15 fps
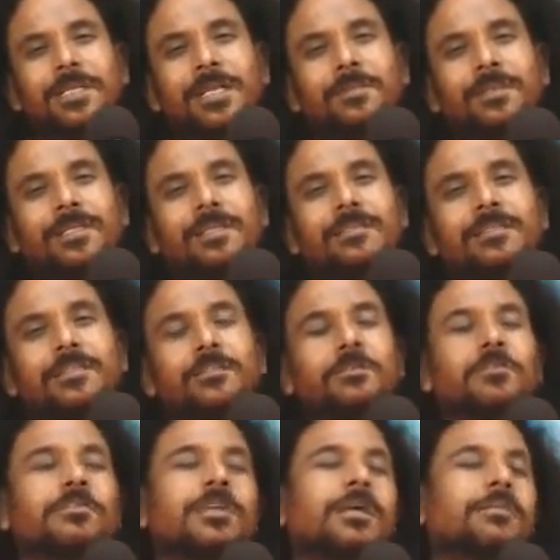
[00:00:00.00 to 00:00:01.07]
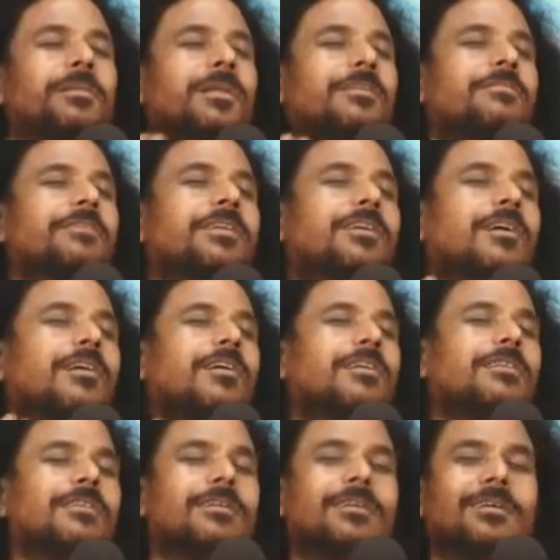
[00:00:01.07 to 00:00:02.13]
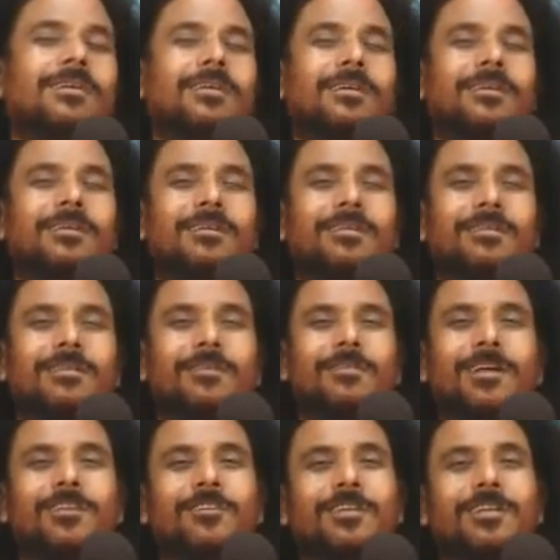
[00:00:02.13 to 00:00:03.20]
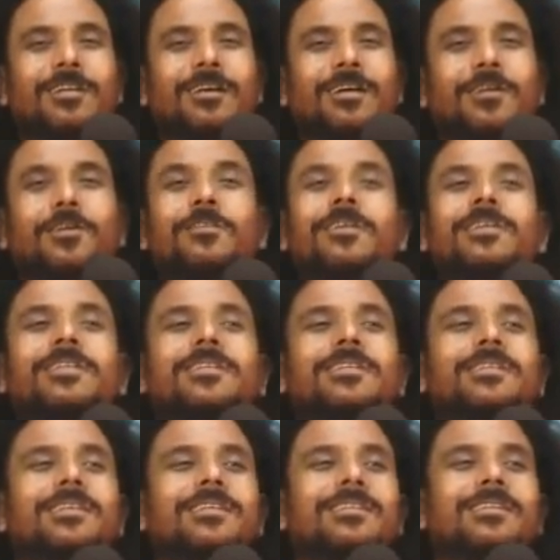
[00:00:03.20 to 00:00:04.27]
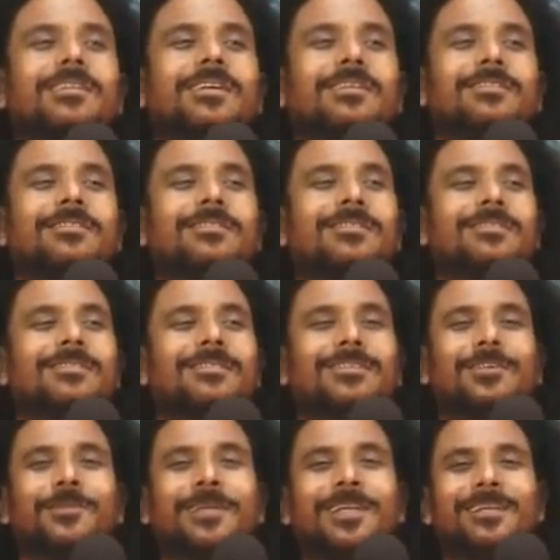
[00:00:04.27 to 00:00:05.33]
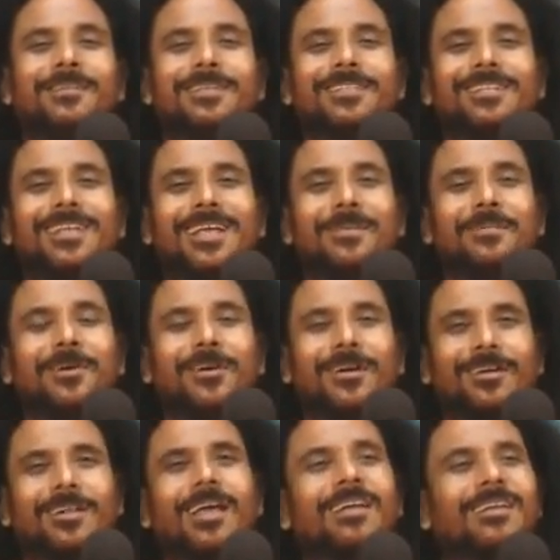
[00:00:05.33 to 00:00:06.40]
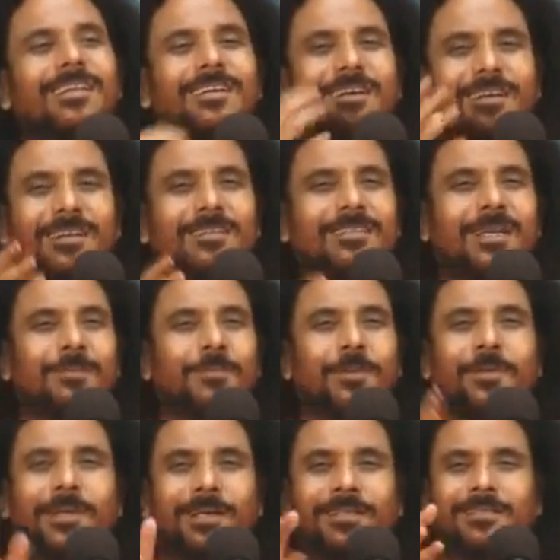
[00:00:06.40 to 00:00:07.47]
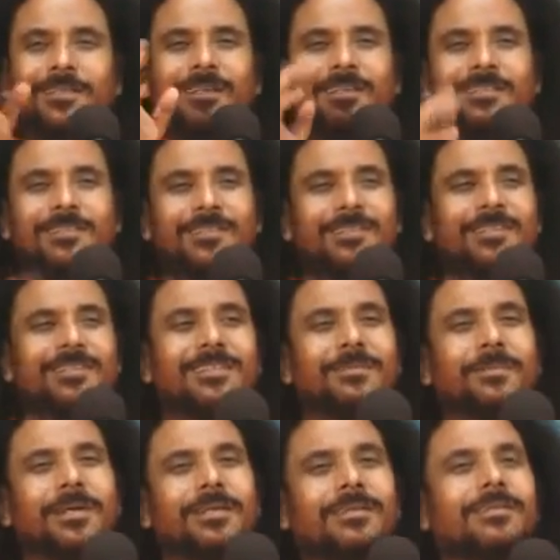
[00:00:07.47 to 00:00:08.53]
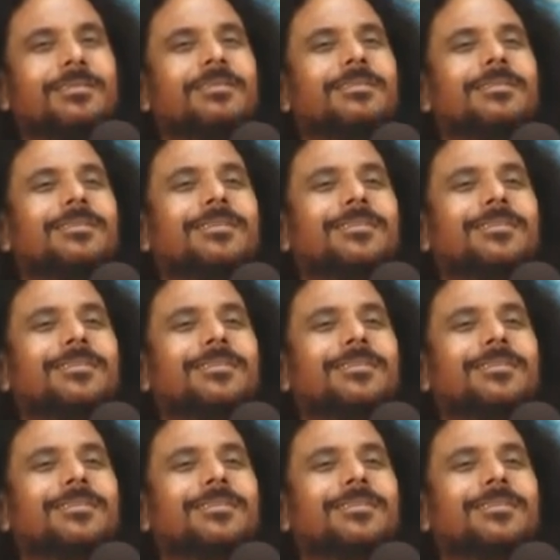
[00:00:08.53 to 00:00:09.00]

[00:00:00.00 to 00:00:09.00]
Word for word: Miramata says, Guruji, I am telling, feeling hot. What telling hot? Go and just dig the ground. You will never say I am hot. I take her example because she doesn't mind.